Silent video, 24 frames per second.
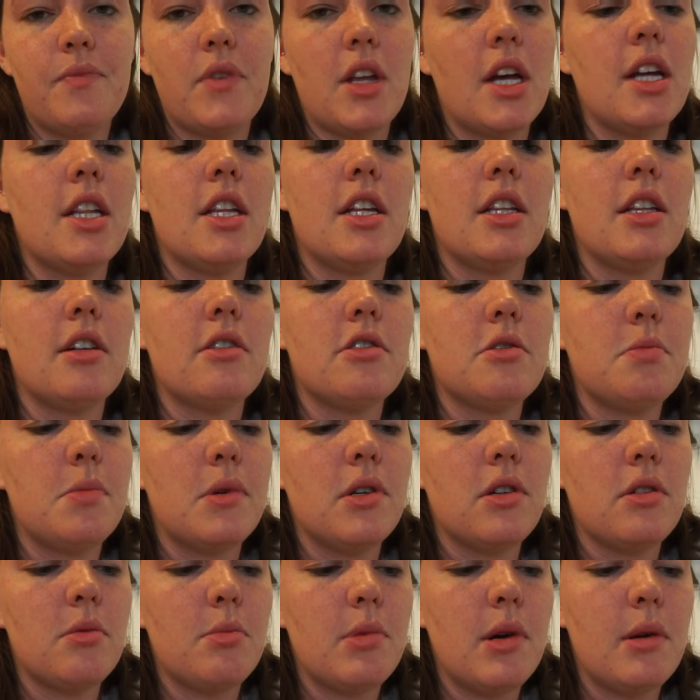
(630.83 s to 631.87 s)
I think that was
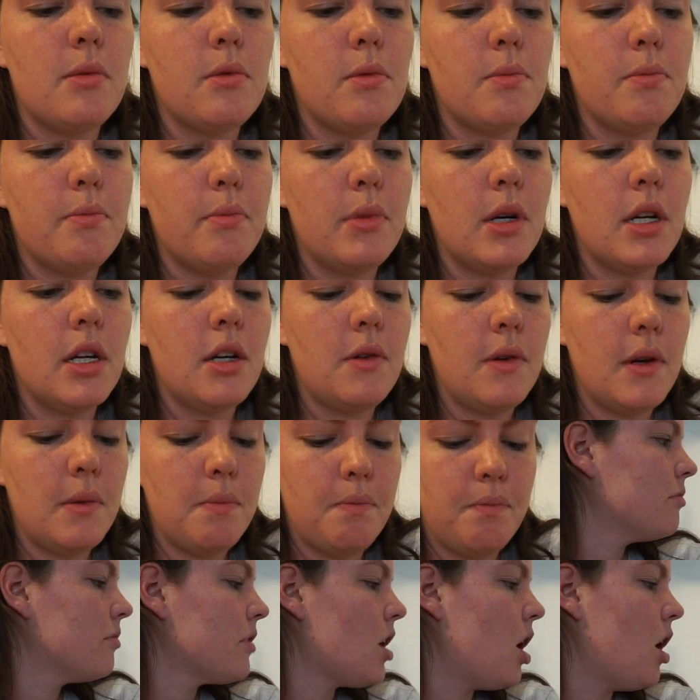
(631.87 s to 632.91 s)
part of the problem, but anyway.
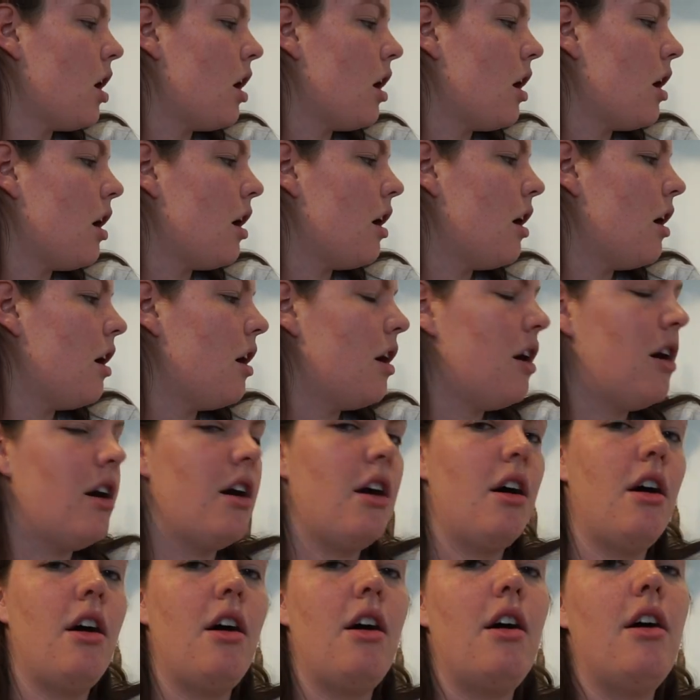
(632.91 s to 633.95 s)

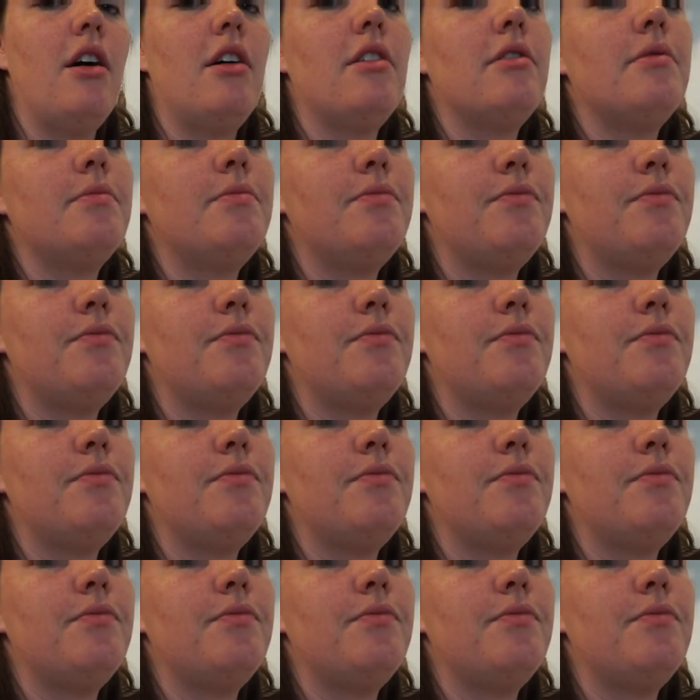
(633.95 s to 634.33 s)
Oh.